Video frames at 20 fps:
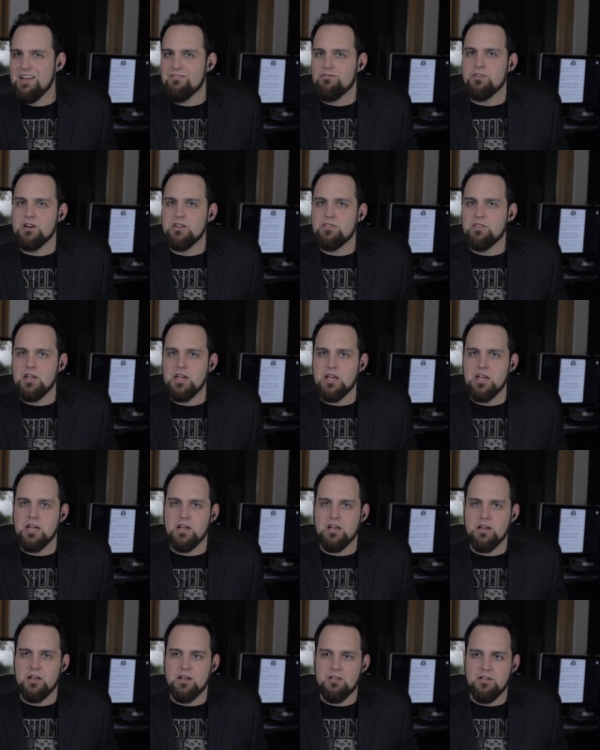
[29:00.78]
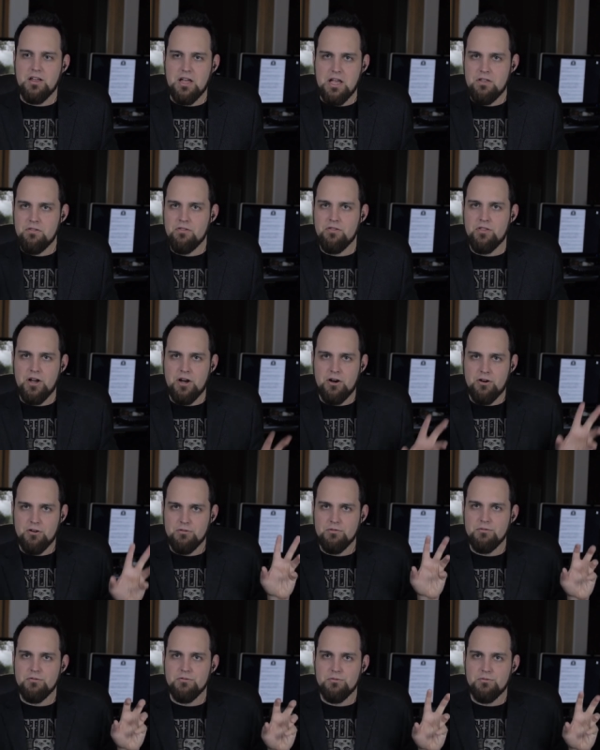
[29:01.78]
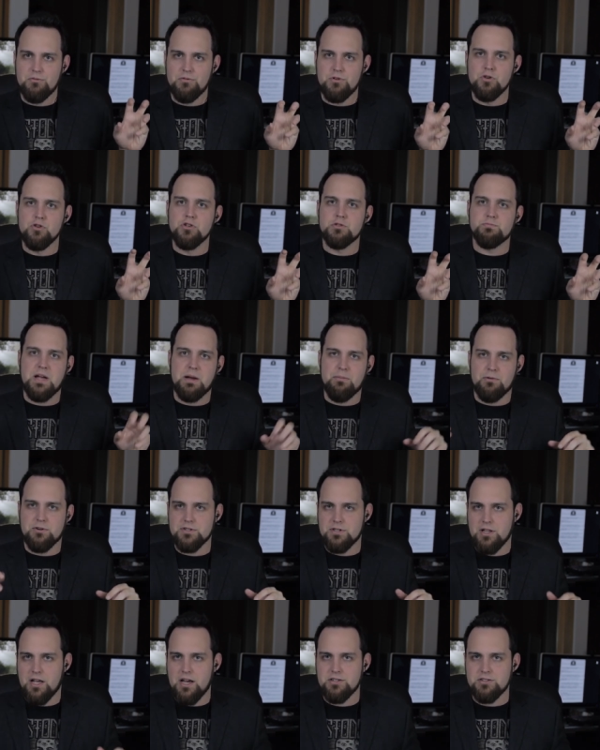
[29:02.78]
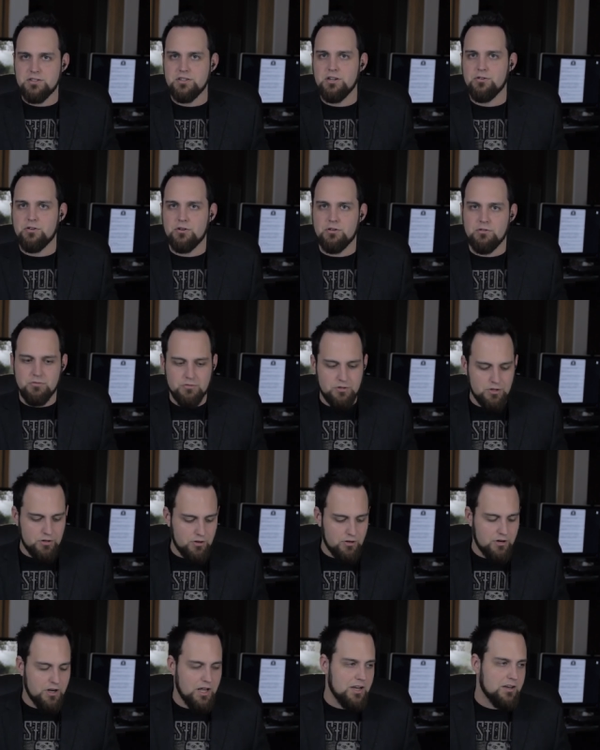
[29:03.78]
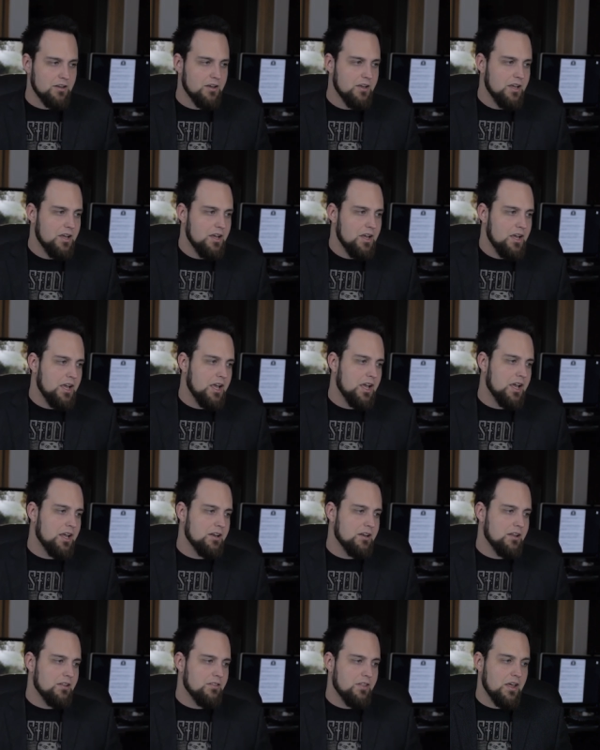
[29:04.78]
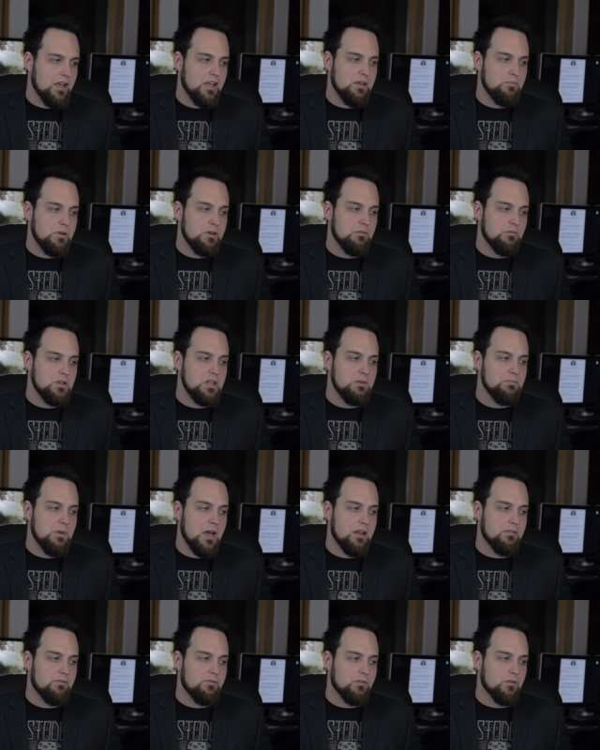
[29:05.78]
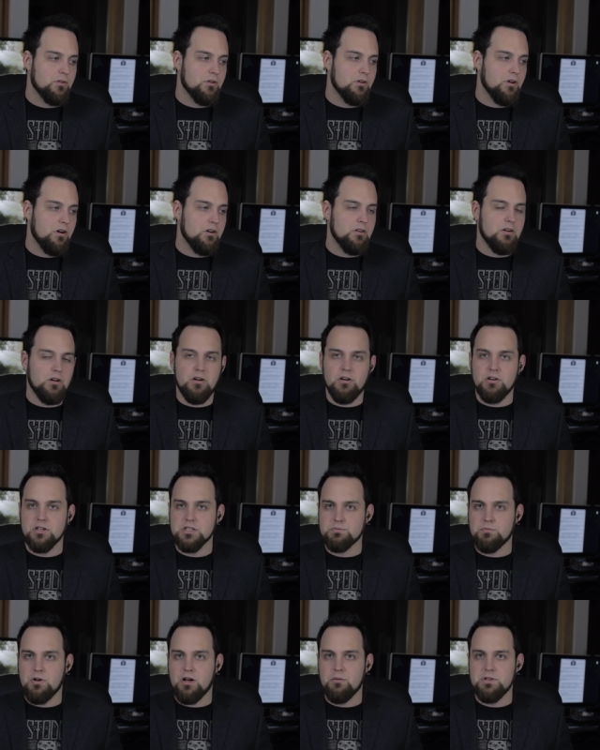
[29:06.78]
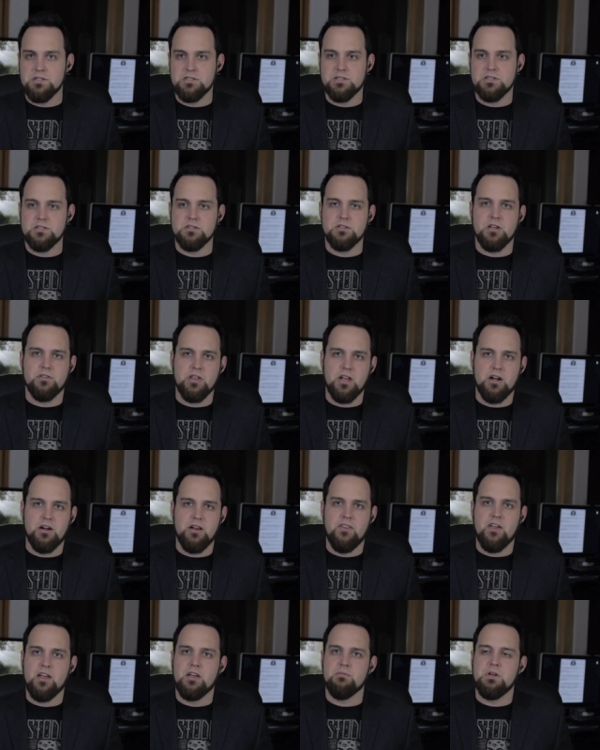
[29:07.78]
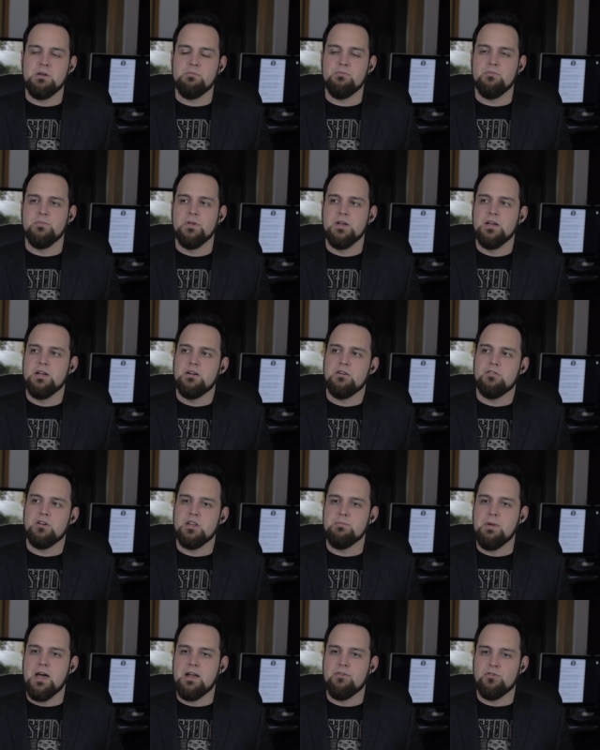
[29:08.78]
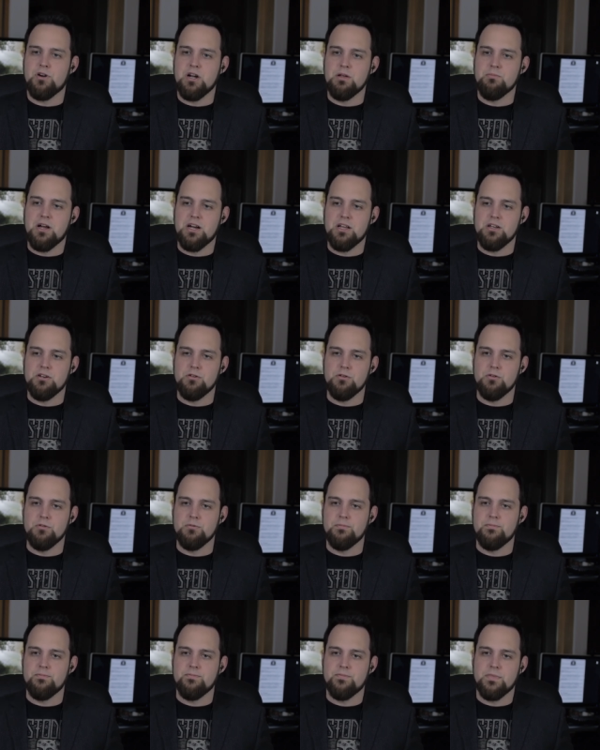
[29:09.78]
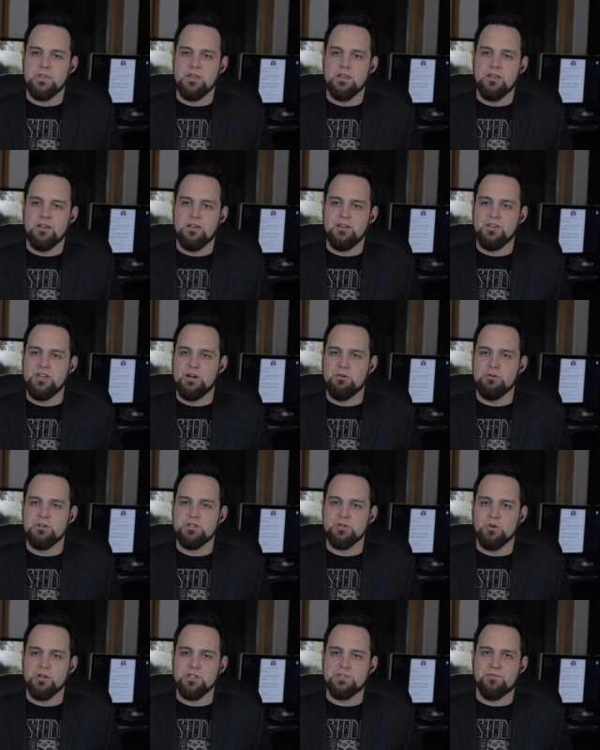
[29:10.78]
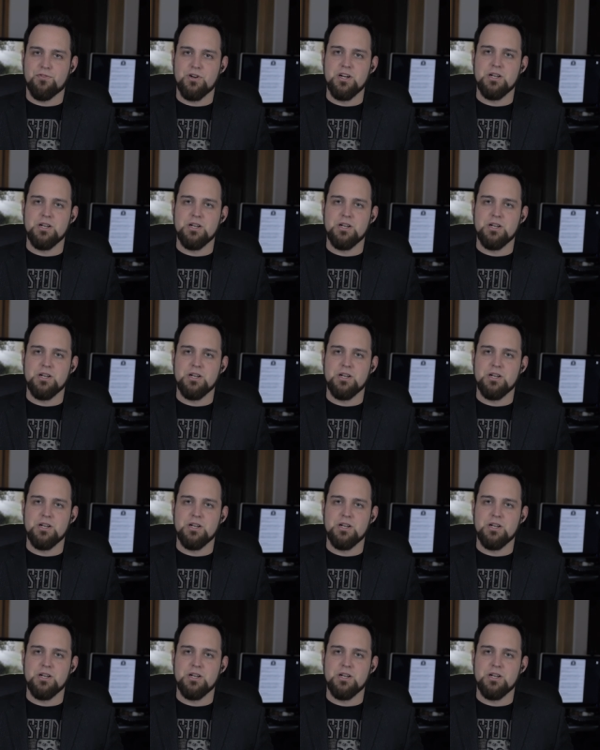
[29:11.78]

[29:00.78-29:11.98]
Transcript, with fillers: everything in their newspaper slash you know their, their internet, and that could be really bad for all small businesses on the internet. That could be really bad for anybody who, uh, you know, enjoys